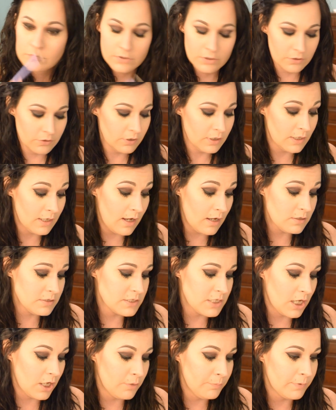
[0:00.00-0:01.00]
You can
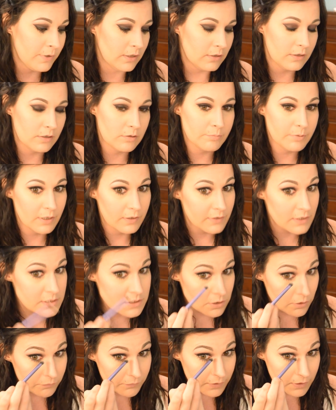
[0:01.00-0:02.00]
also put a little bit of this
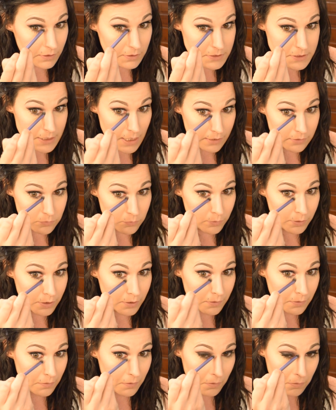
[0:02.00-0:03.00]
on the inside
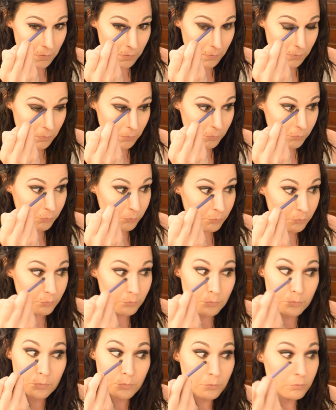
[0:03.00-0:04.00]
corner,
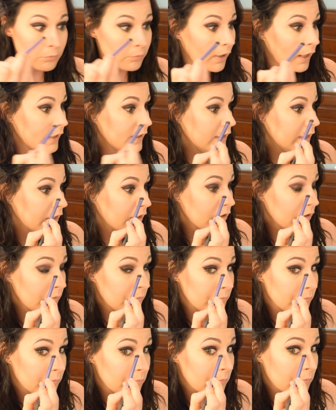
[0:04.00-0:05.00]
right here,
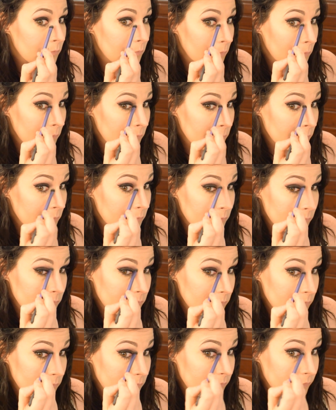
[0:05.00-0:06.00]

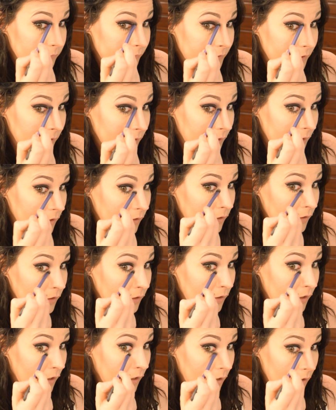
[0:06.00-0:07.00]
for your inner